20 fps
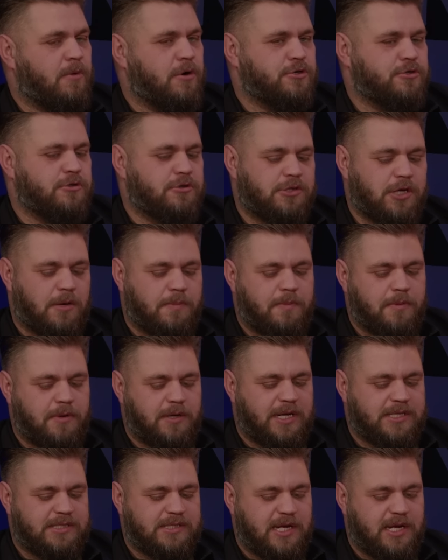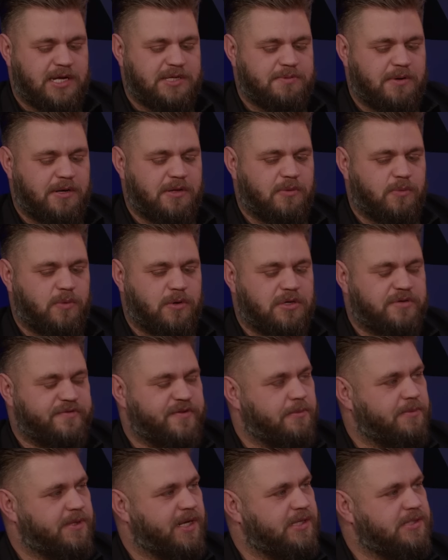I watched Unstoppable last night. It's probably the worst
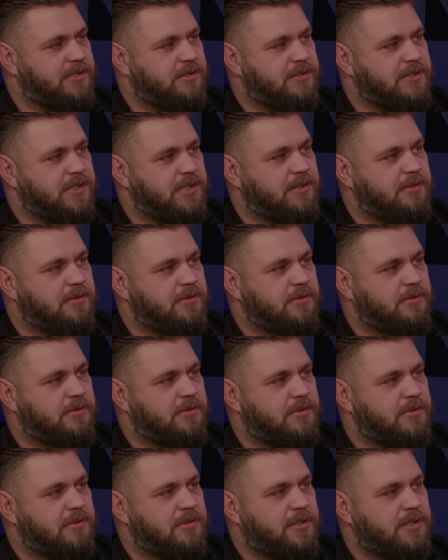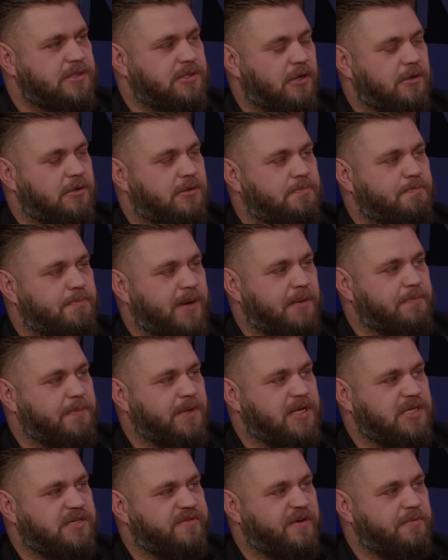film Denzel's in. Yeah. It's not bad
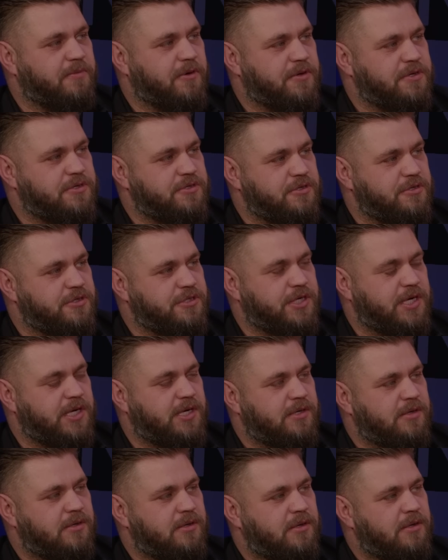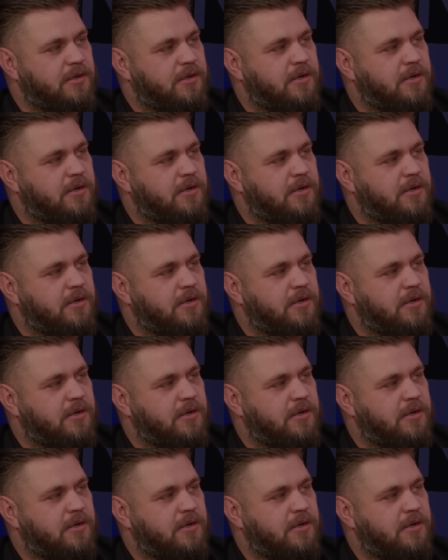because of him, no, it's just shit.